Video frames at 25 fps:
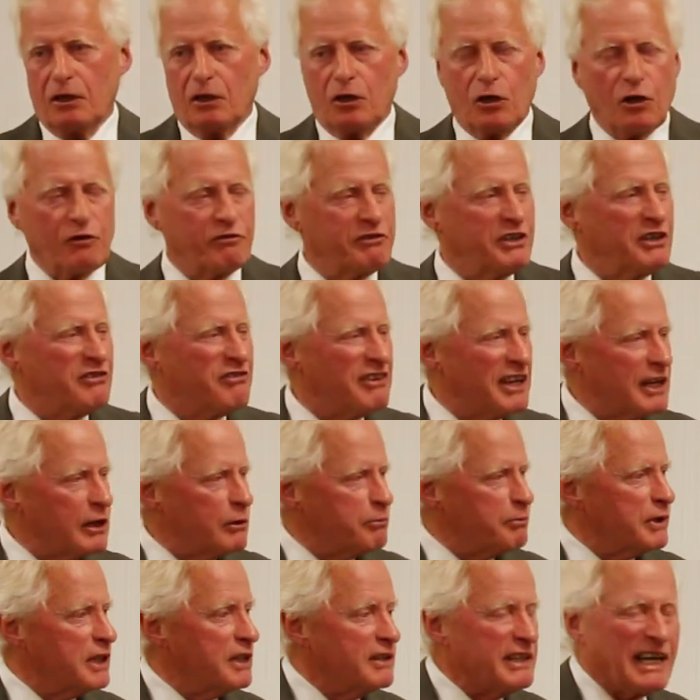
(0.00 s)
of
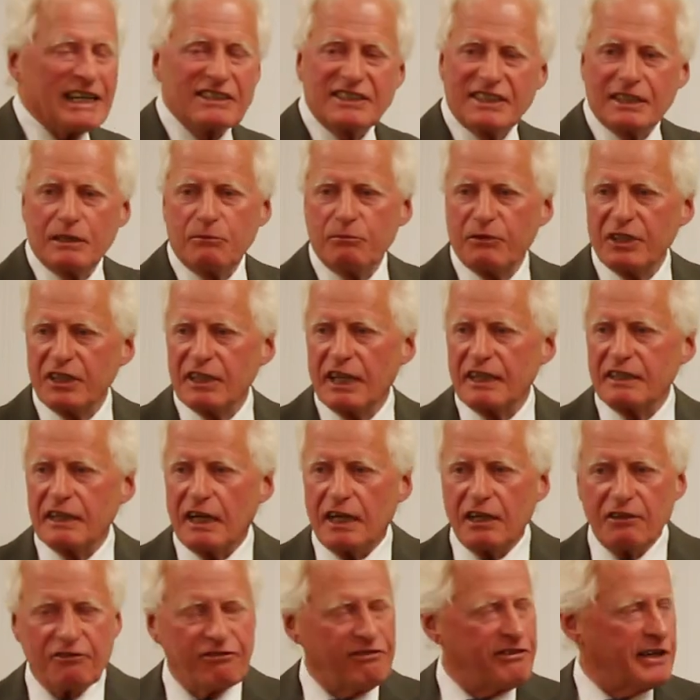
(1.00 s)
developing. That's something that
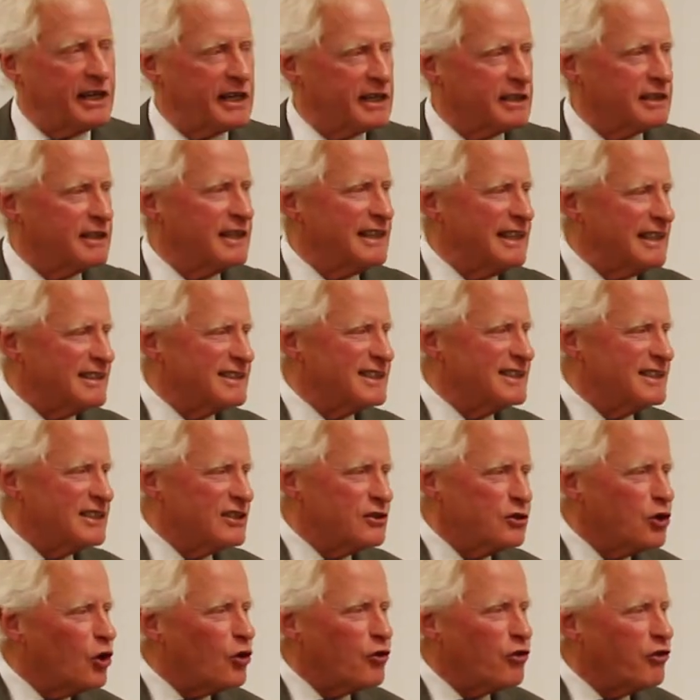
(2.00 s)
I find
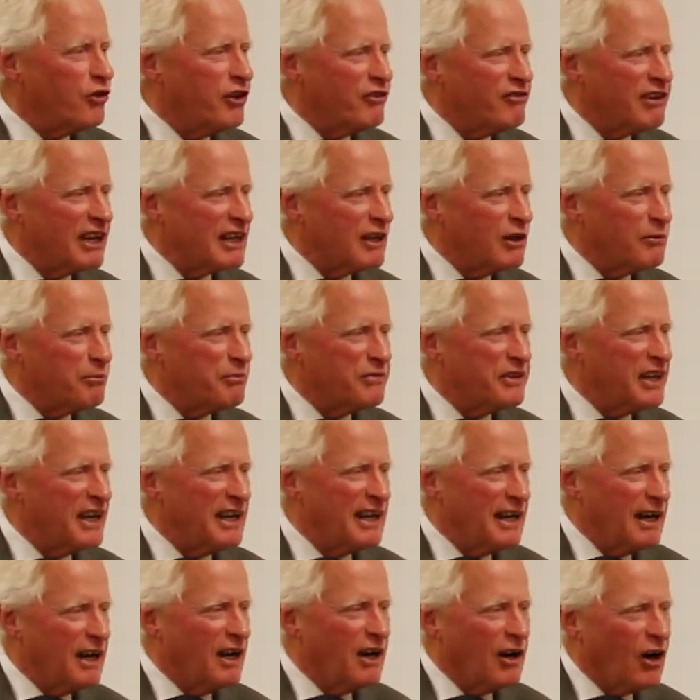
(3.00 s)
is not developed
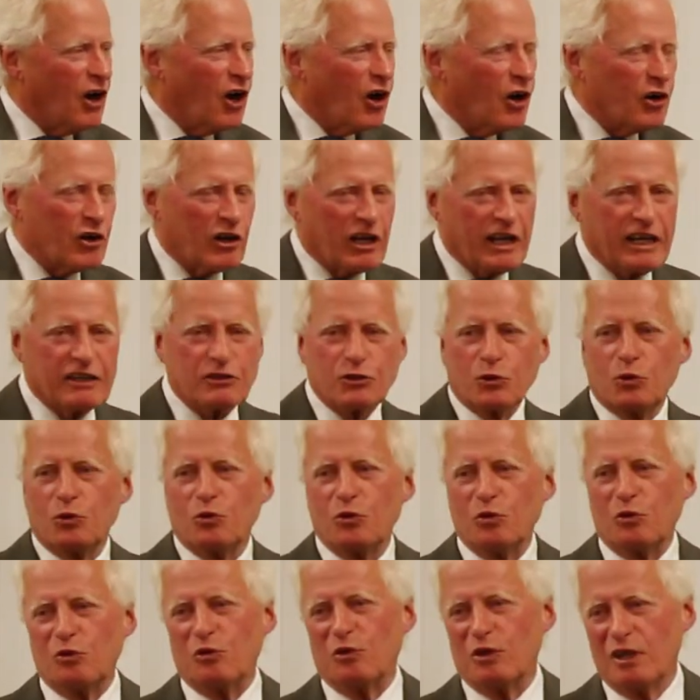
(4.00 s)
hardly at
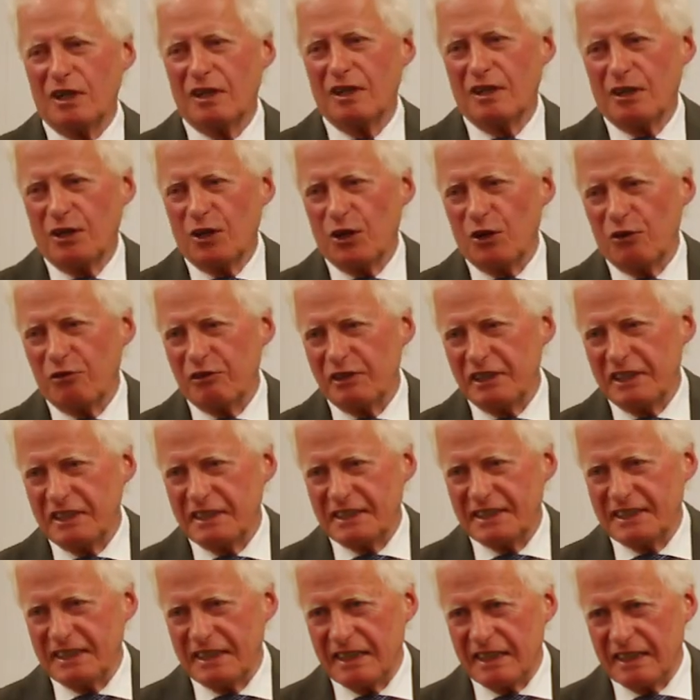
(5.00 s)
all over
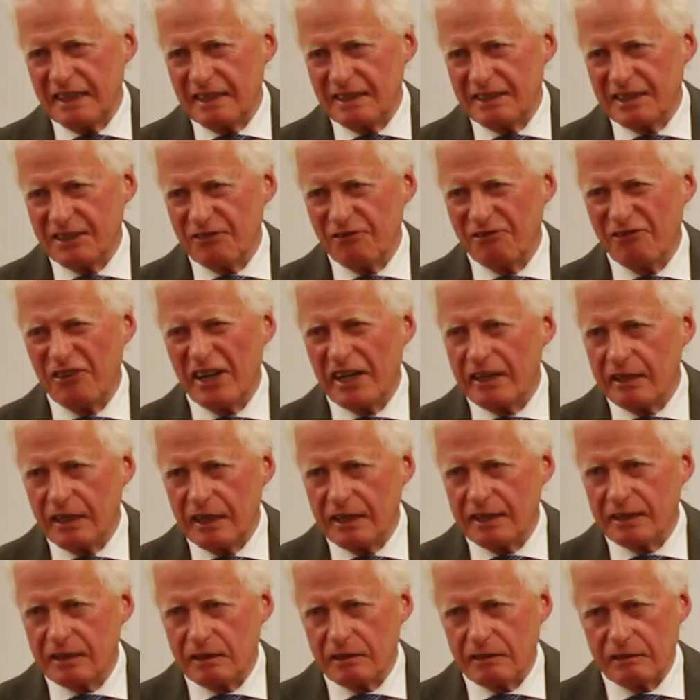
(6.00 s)
these years, very
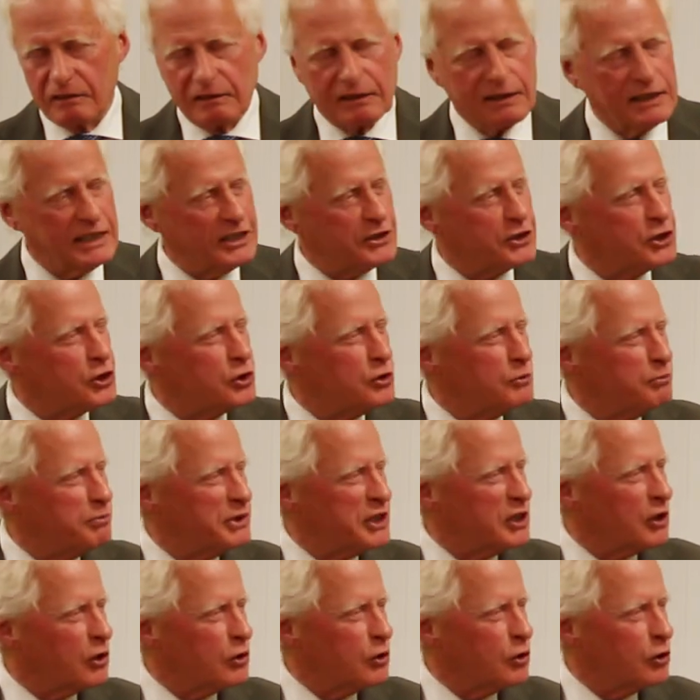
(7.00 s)
little. It should
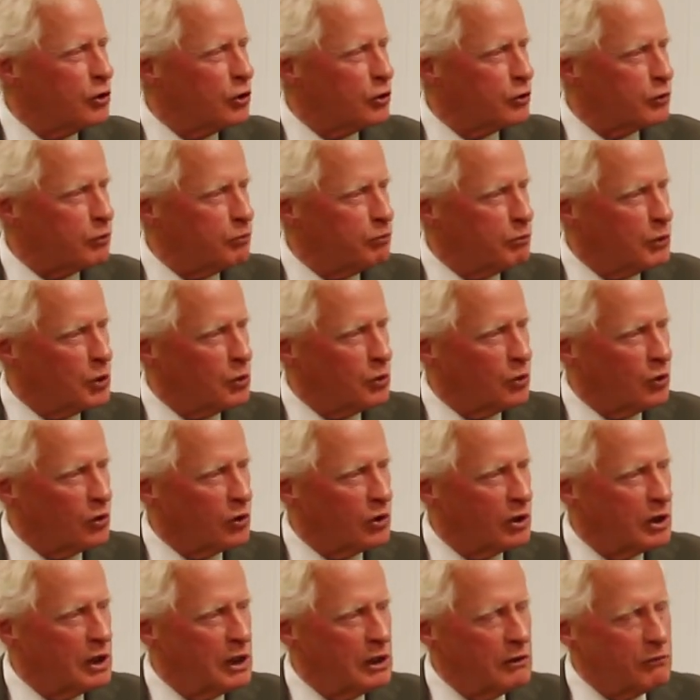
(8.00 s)
be a lot more.
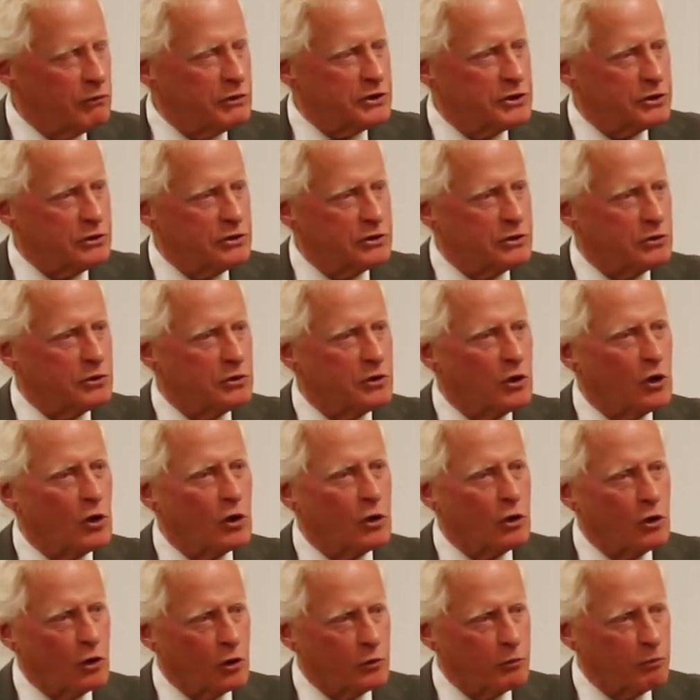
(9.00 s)
We should do a
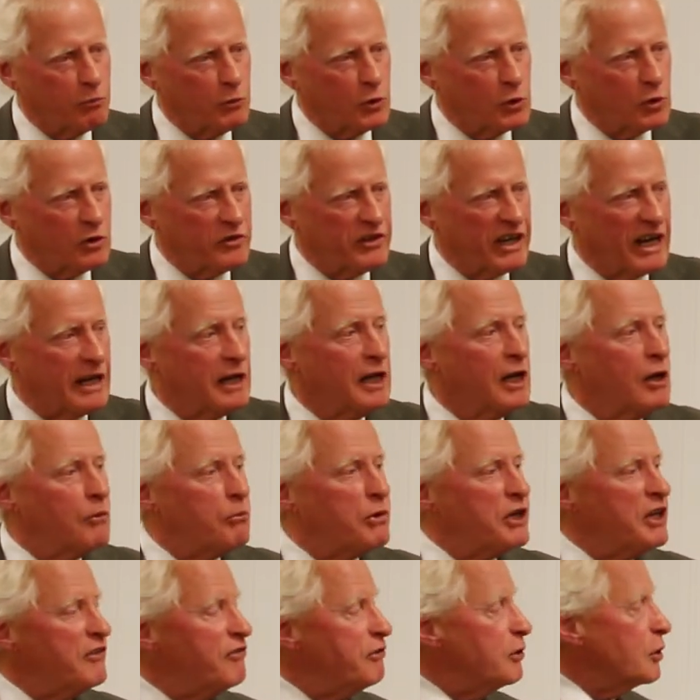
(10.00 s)
lot more on that.
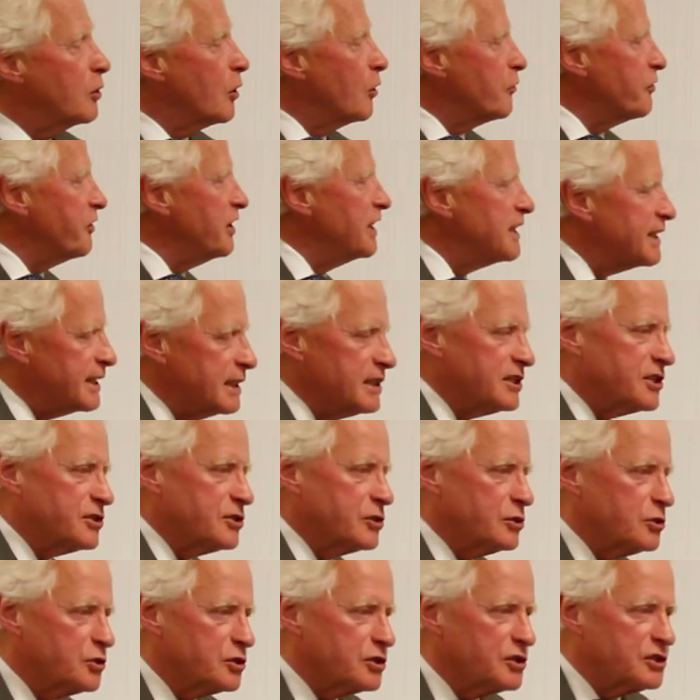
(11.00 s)
But if you got these
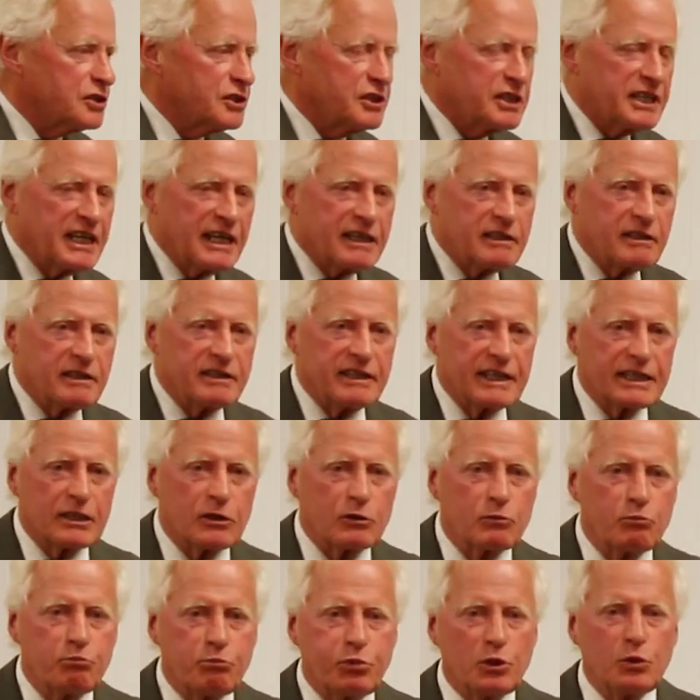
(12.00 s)
institutions together, they
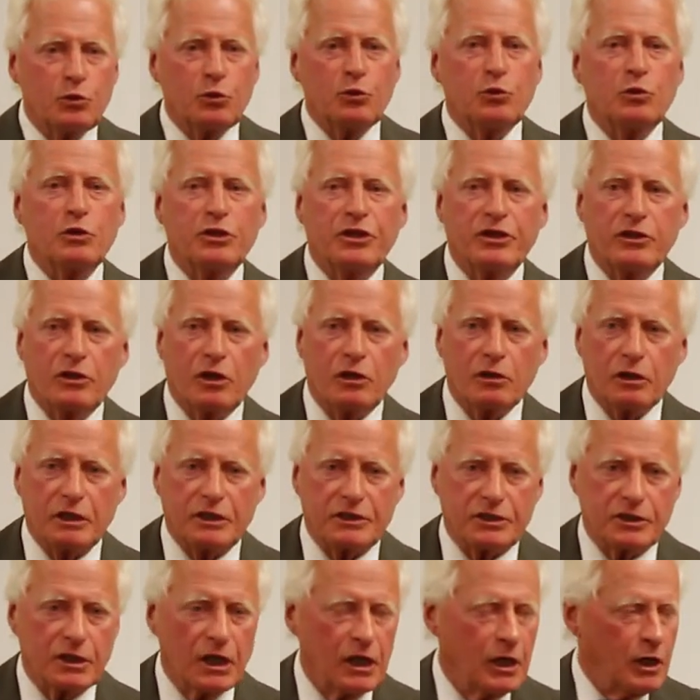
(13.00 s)
could pool the
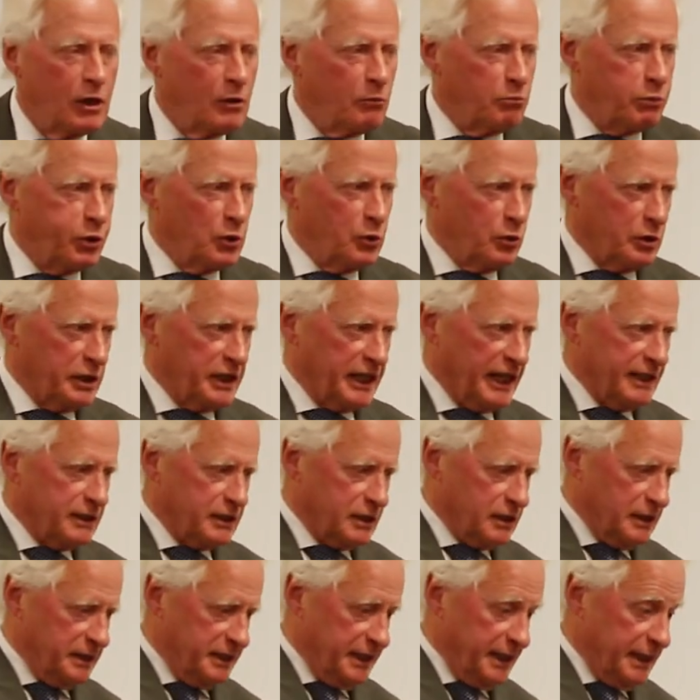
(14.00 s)
knowledge, pool,
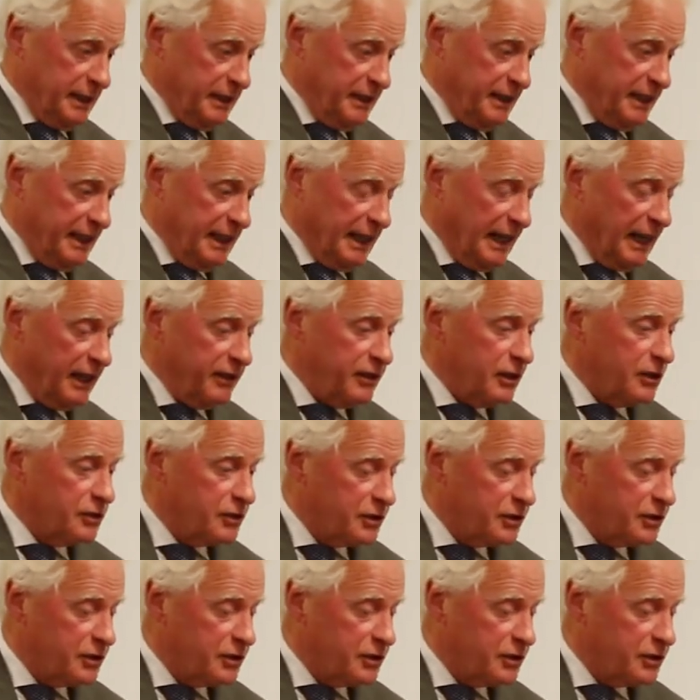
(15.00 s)
get the, the other